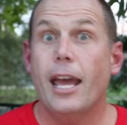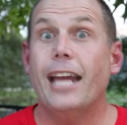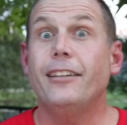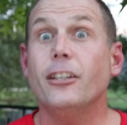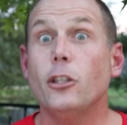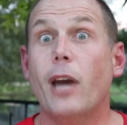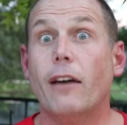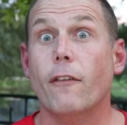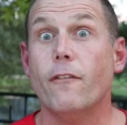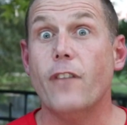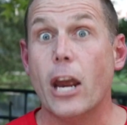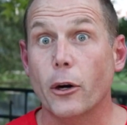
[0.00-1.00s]
Until you have
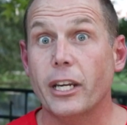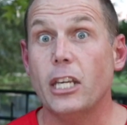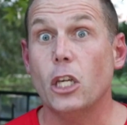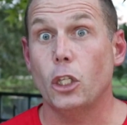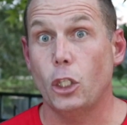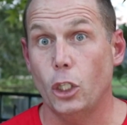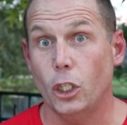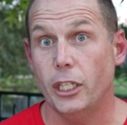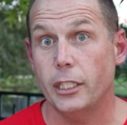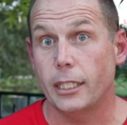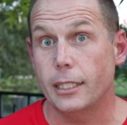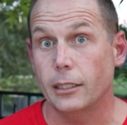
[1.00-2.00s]
a very
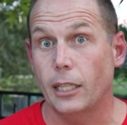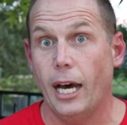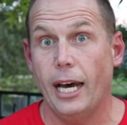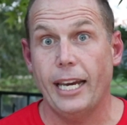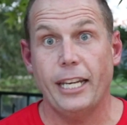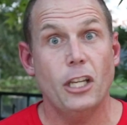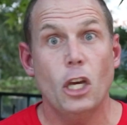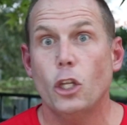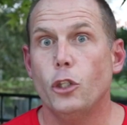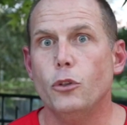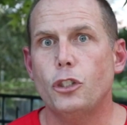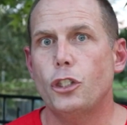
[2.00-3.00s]
good glide,
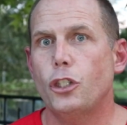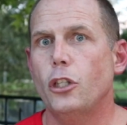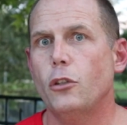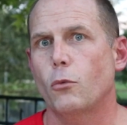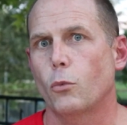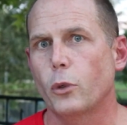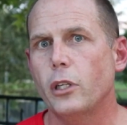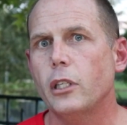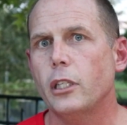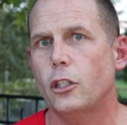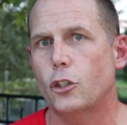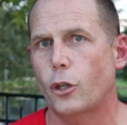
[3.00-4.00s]
you shouldn't
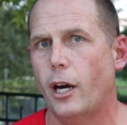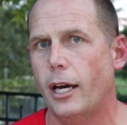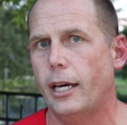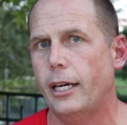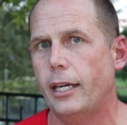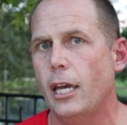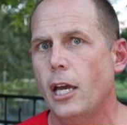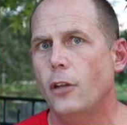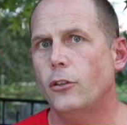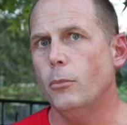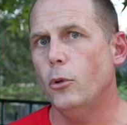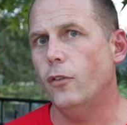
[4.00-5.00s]
really try
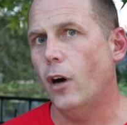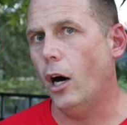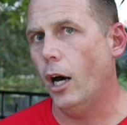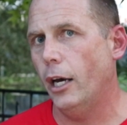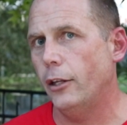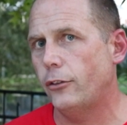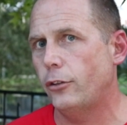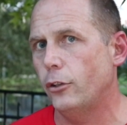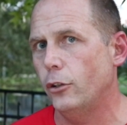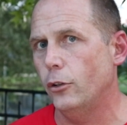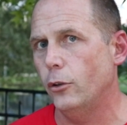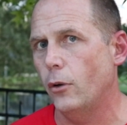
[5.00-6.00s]
to move on
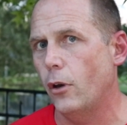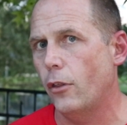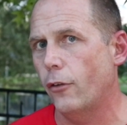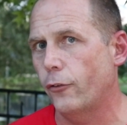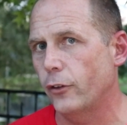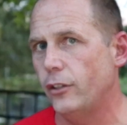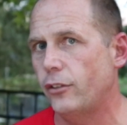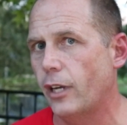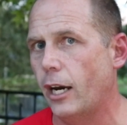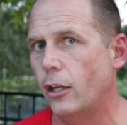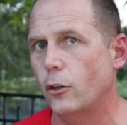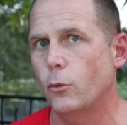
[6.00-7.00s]
to the
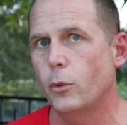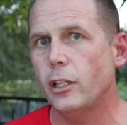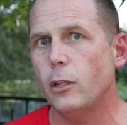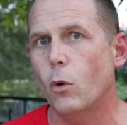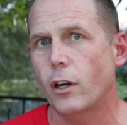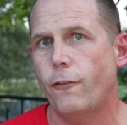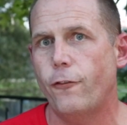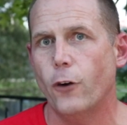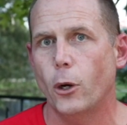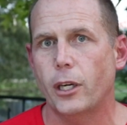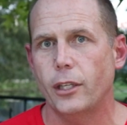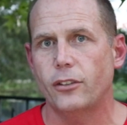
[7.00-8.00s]
freestyle. You really wanna
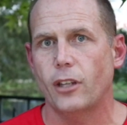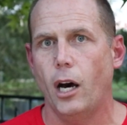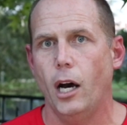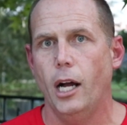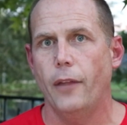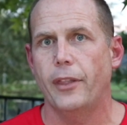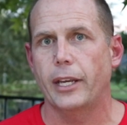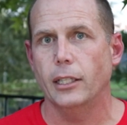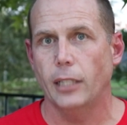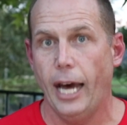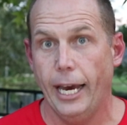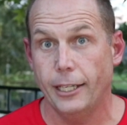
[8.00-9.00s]
focus on the
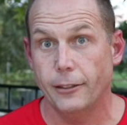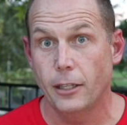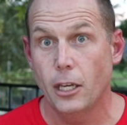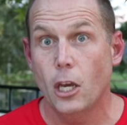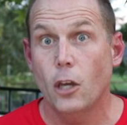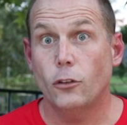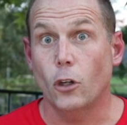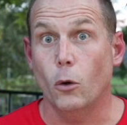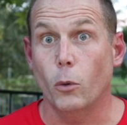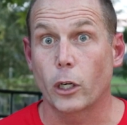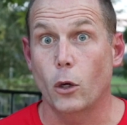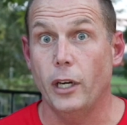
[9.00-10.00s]
glide. So
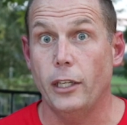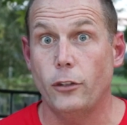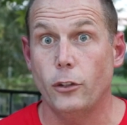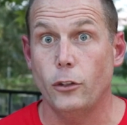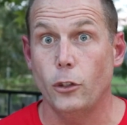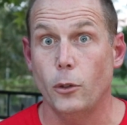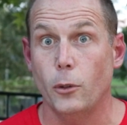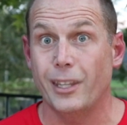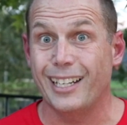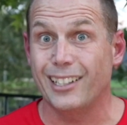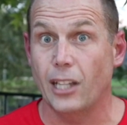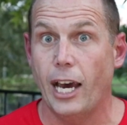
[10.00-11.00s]
we're going to do
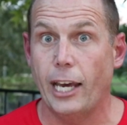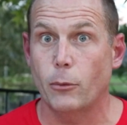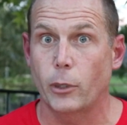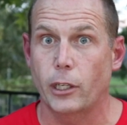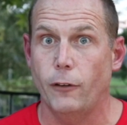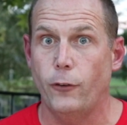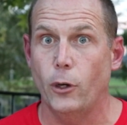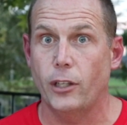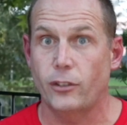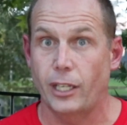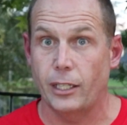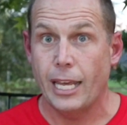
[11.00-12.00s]
the glide, we're gonna
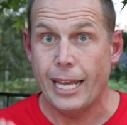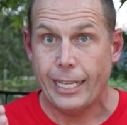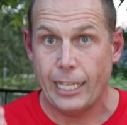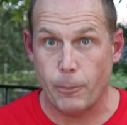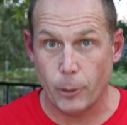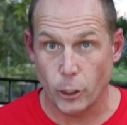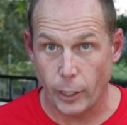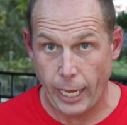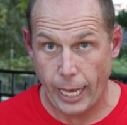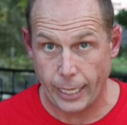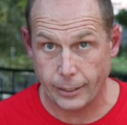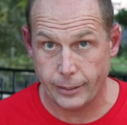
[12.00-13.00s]
focus on keeping your
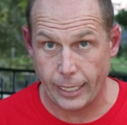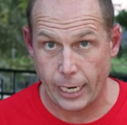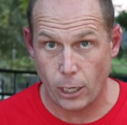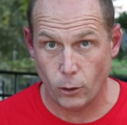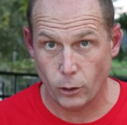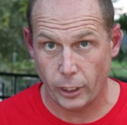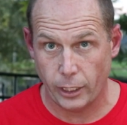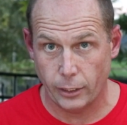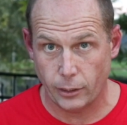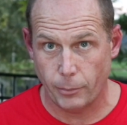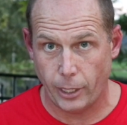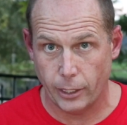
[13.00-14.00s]
head down, looking
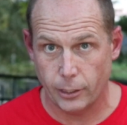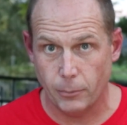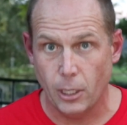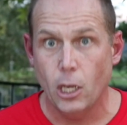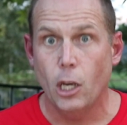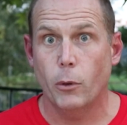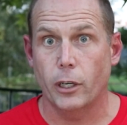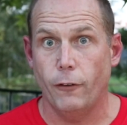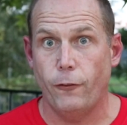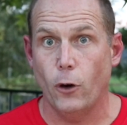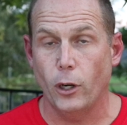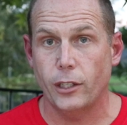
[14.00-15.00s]
at the bottom. We're gonna
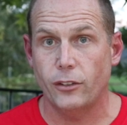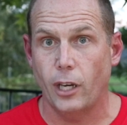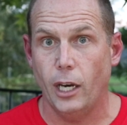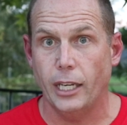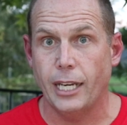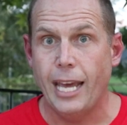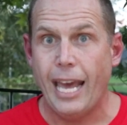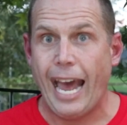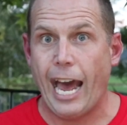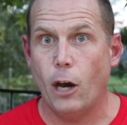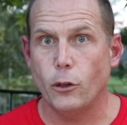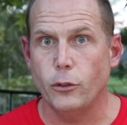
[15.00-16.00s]
focus on
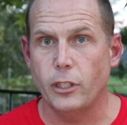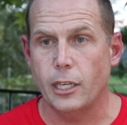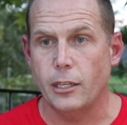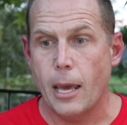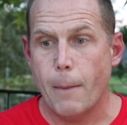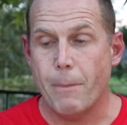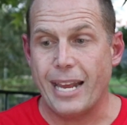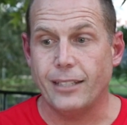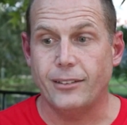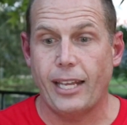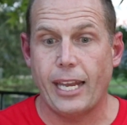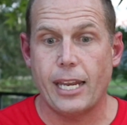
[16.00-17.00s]
how you can
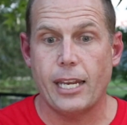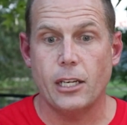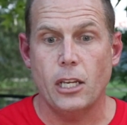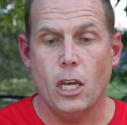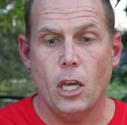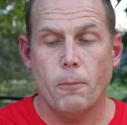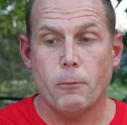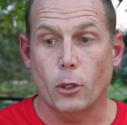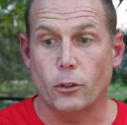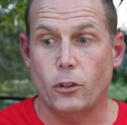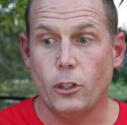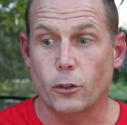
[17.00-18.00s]
maintain
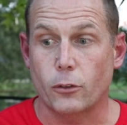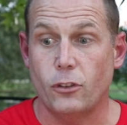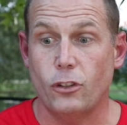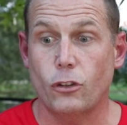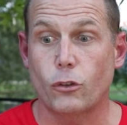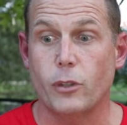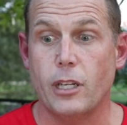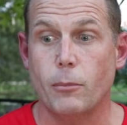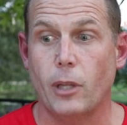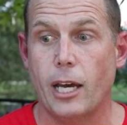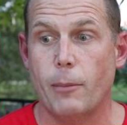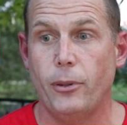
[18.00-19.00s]
your
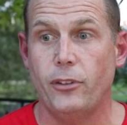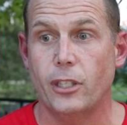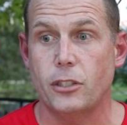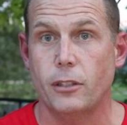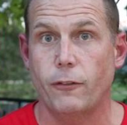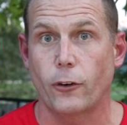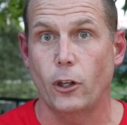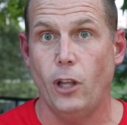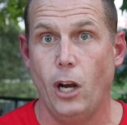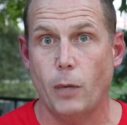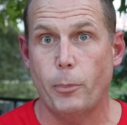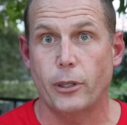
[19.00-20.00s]
streamline position for a
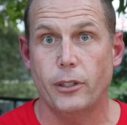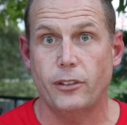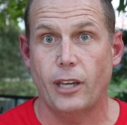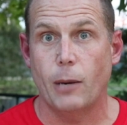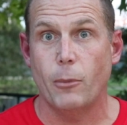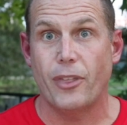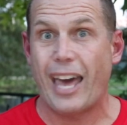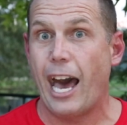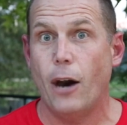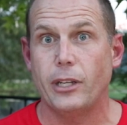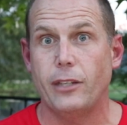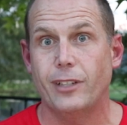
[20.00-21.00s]
long period of time
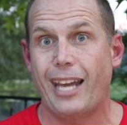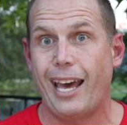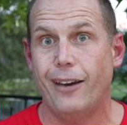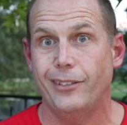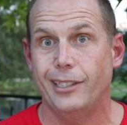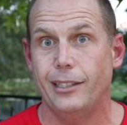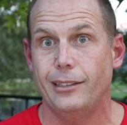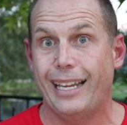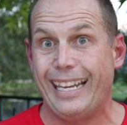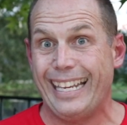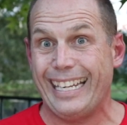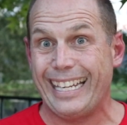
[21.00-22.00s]
without even having
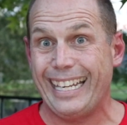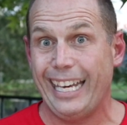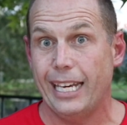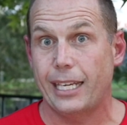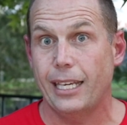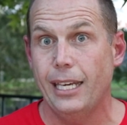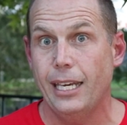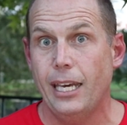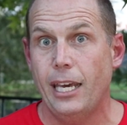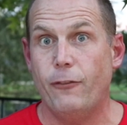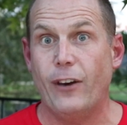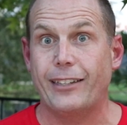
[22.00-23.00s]
any kick.
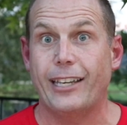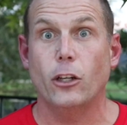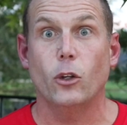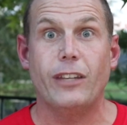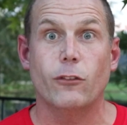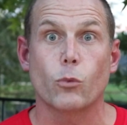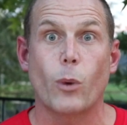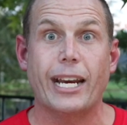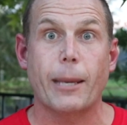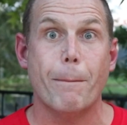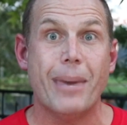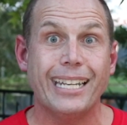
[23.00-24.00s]
In fact, I don't even
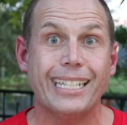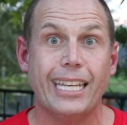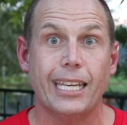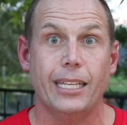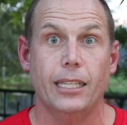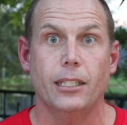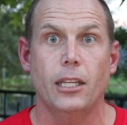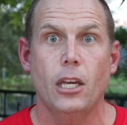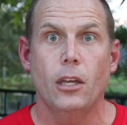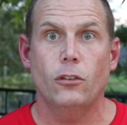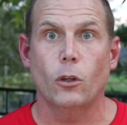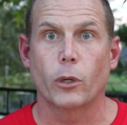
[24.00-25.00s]
recommend kicking.
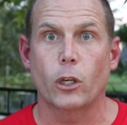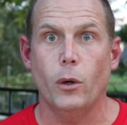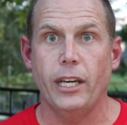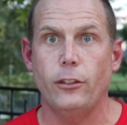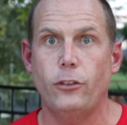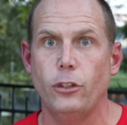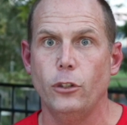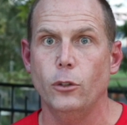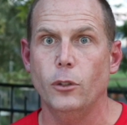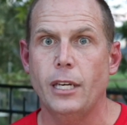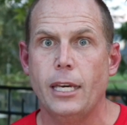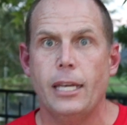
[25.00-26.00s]
So we're going
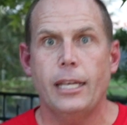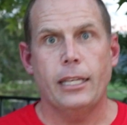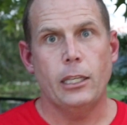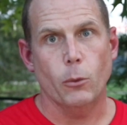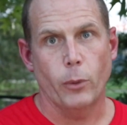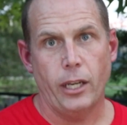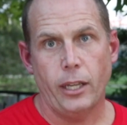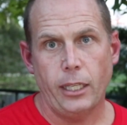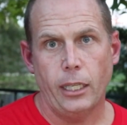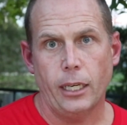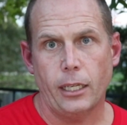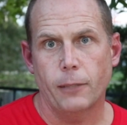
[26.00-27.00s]
to get rid of the
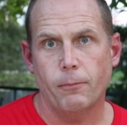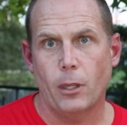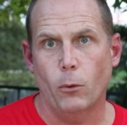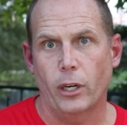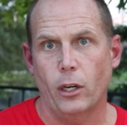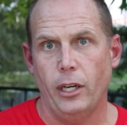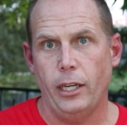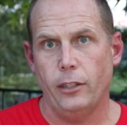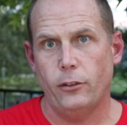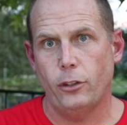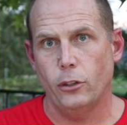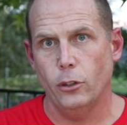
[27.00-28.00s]
kick. We're
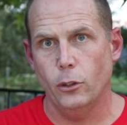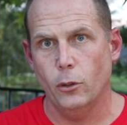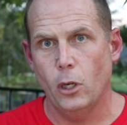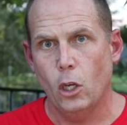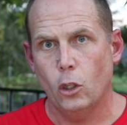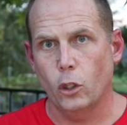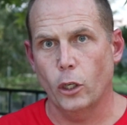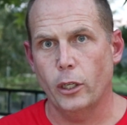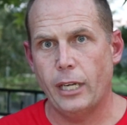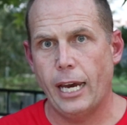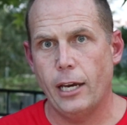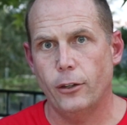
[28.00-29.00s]
going to
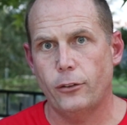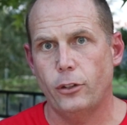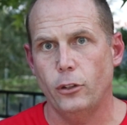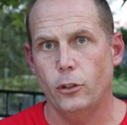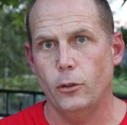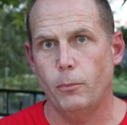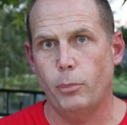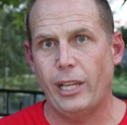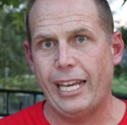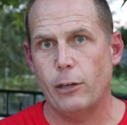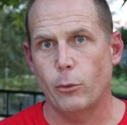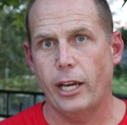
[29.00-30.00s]
learn how to
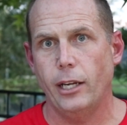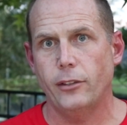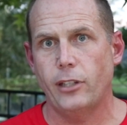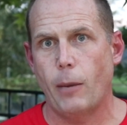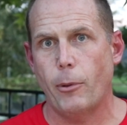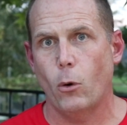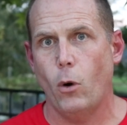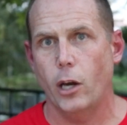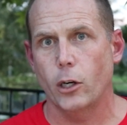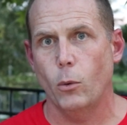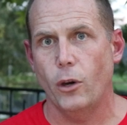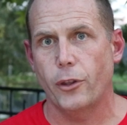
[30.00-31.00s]
plane right on top of the
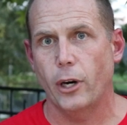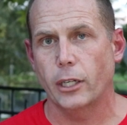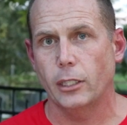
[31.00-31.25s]
water with our